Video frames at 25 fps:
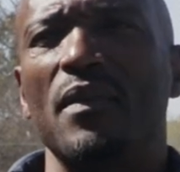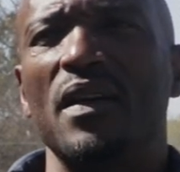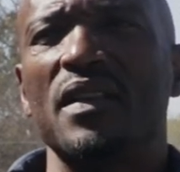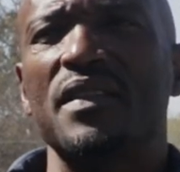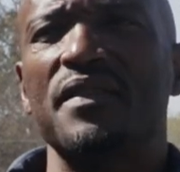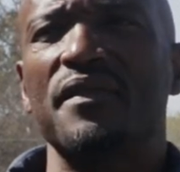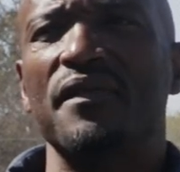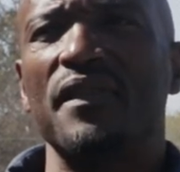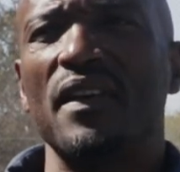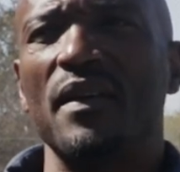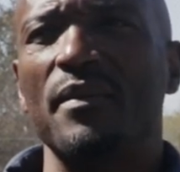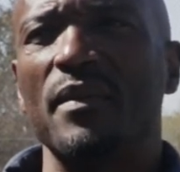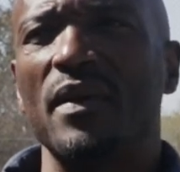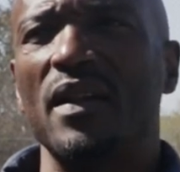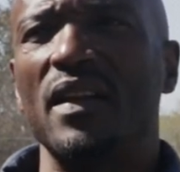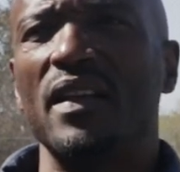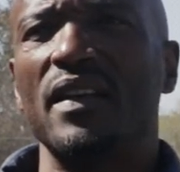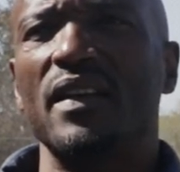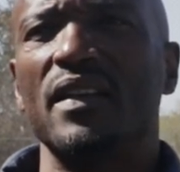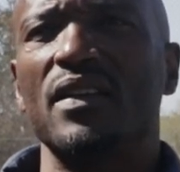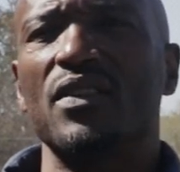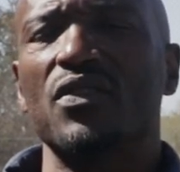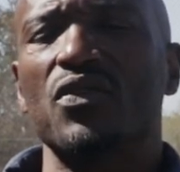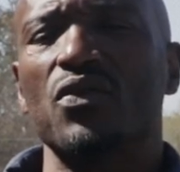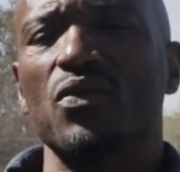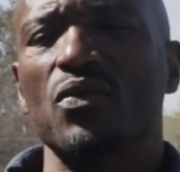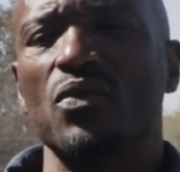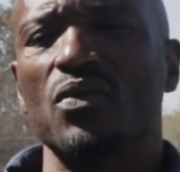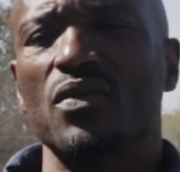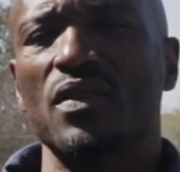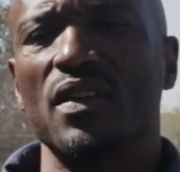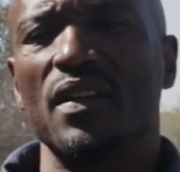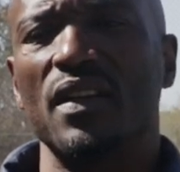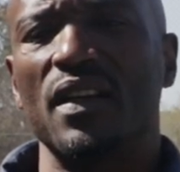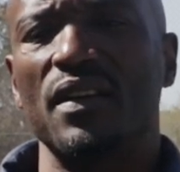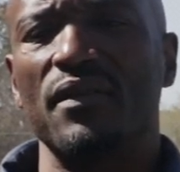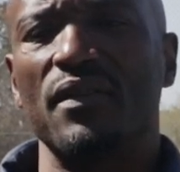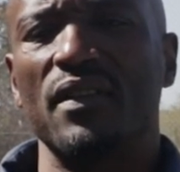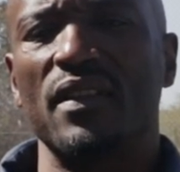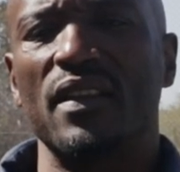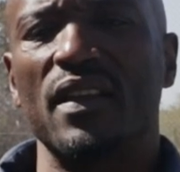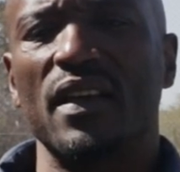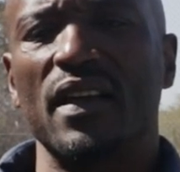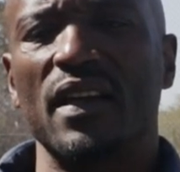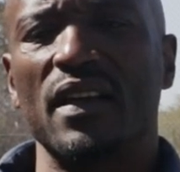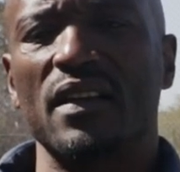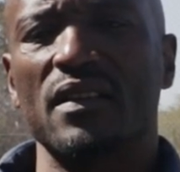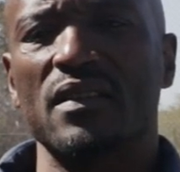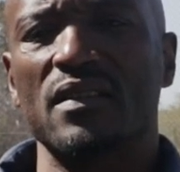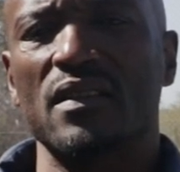it's family issues and
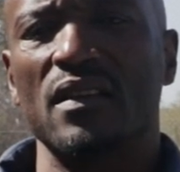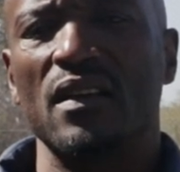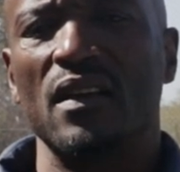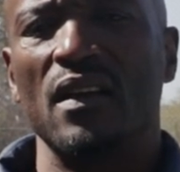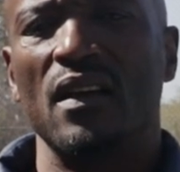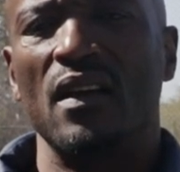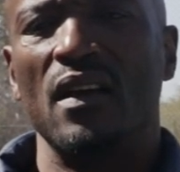everything else.